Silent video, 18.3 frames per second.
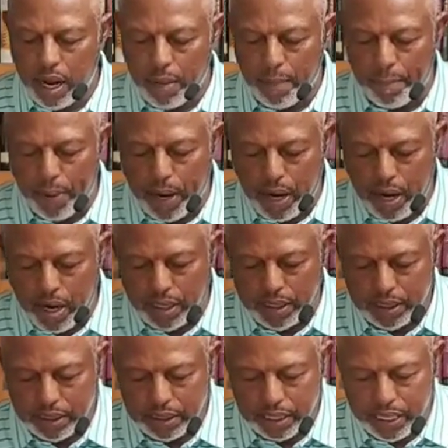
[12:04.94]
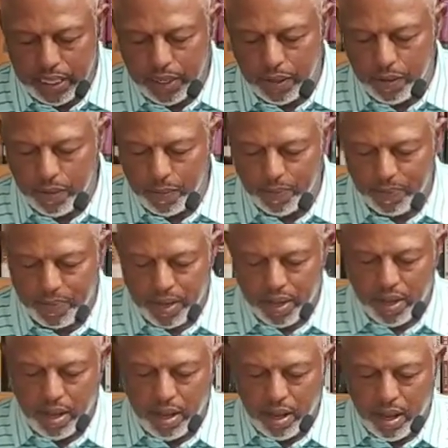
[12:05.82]
a bond sale
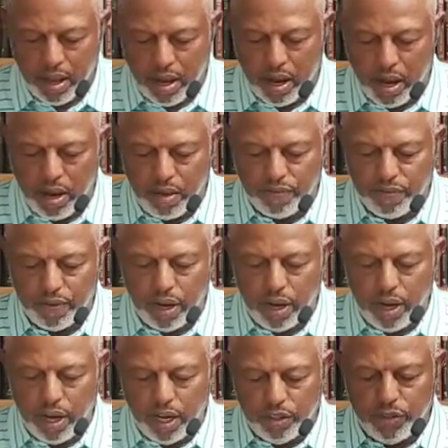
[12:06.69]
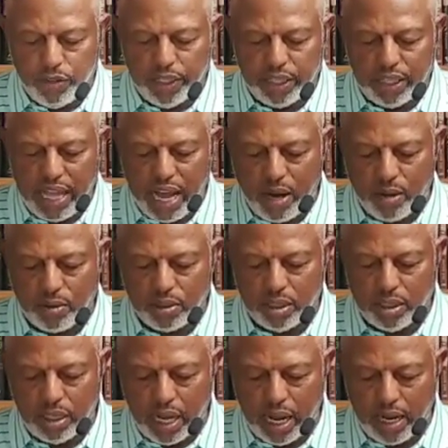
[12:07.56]
of
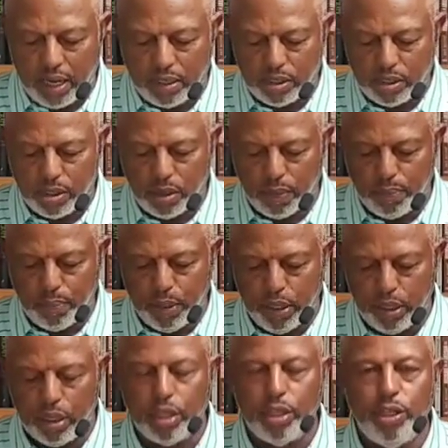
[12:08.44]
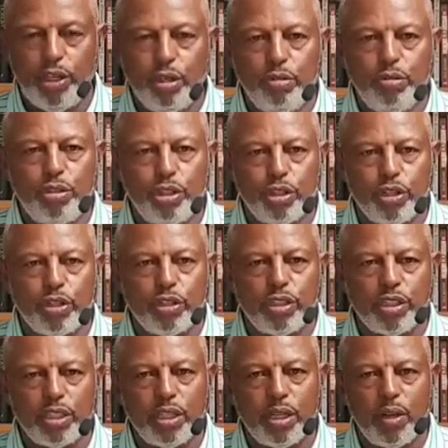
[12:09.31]
$100,000 to build a new
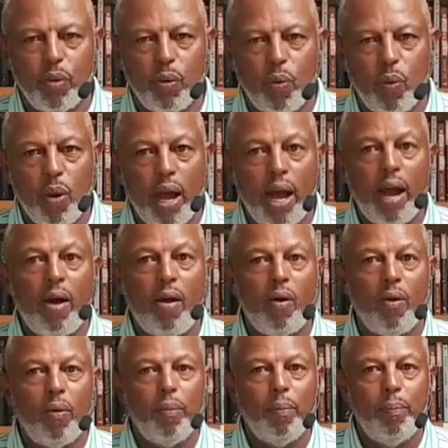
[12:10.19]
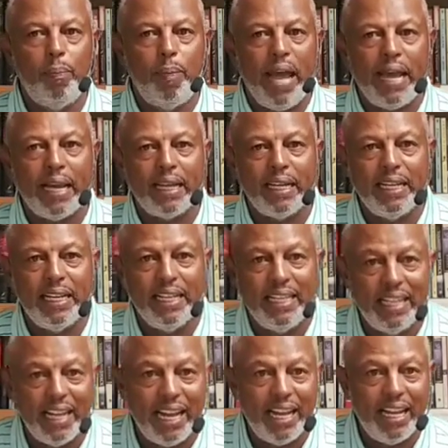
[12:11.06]
church. Wow, back in the
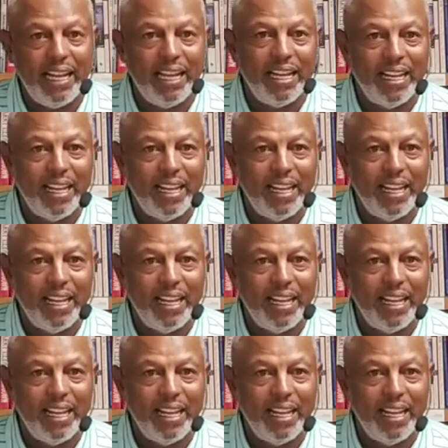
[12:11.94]
day,